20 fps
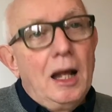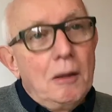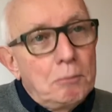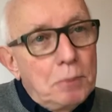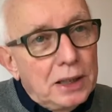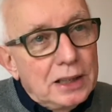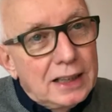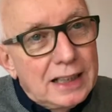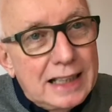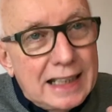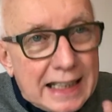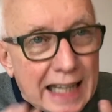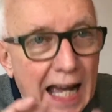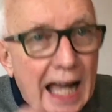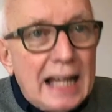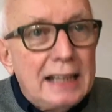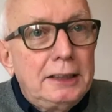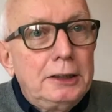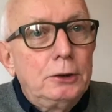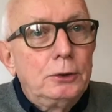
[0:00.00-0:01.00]
But
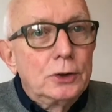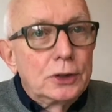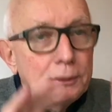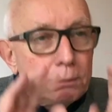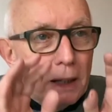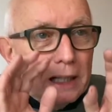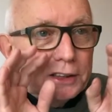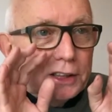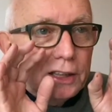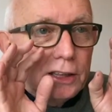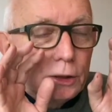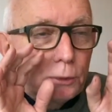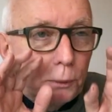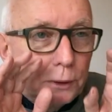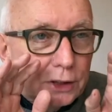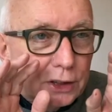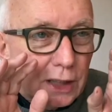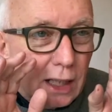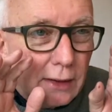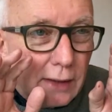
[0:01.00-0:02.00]
Daniel's message
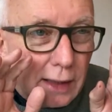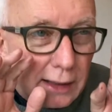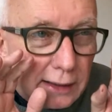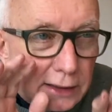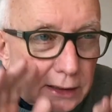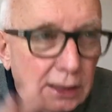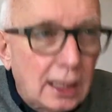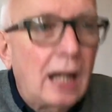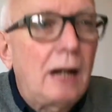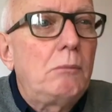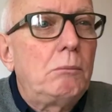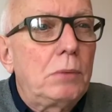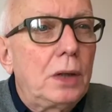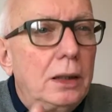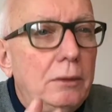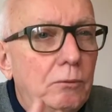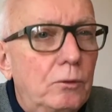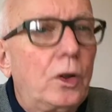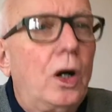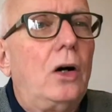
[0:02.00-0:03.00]
was that the
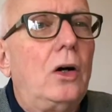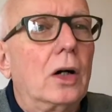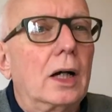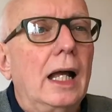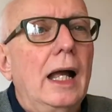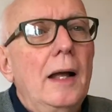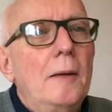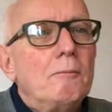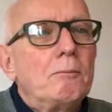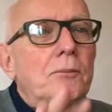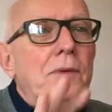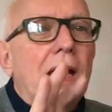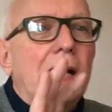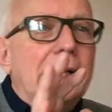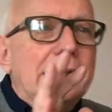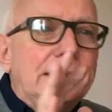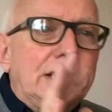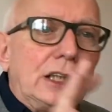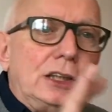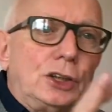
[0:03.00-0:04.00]
tumbling rock
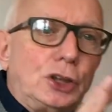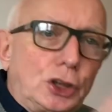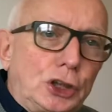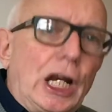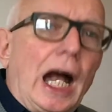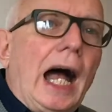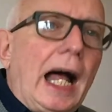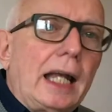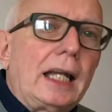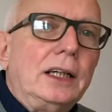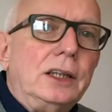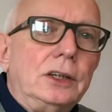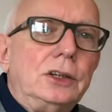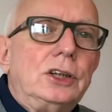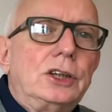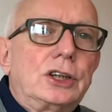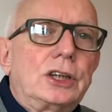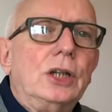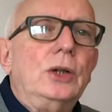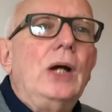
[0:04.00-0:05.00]
is a
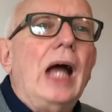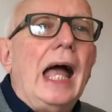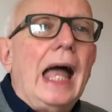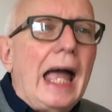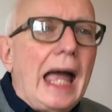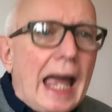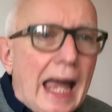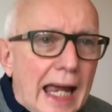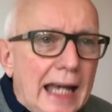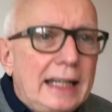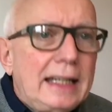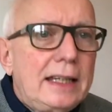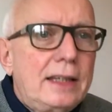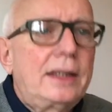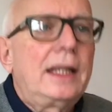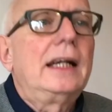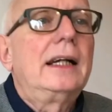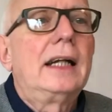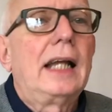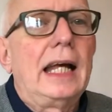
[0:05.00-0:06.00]
challenge to
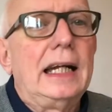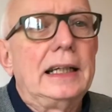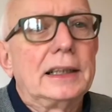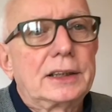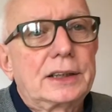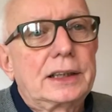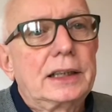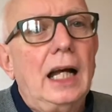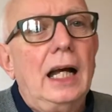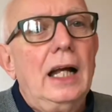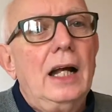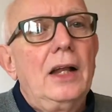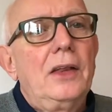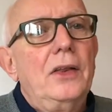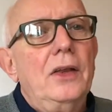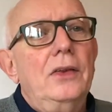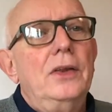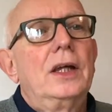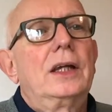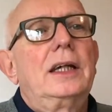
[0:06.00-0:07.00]
anything less
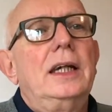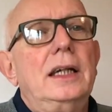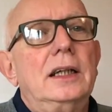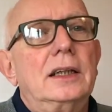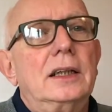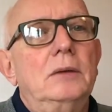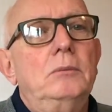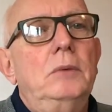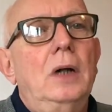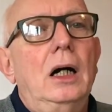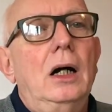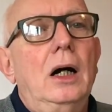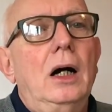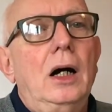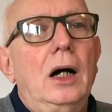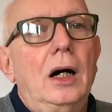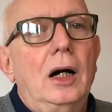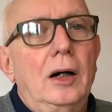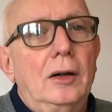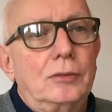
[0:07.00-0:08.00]
than the kingdom
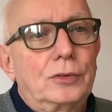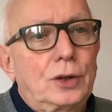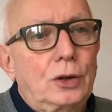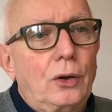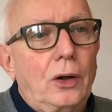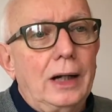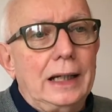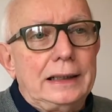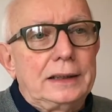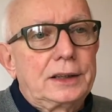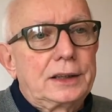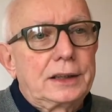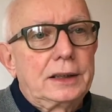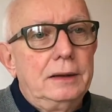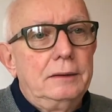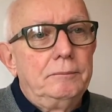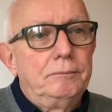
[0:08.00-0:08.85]
of Christ.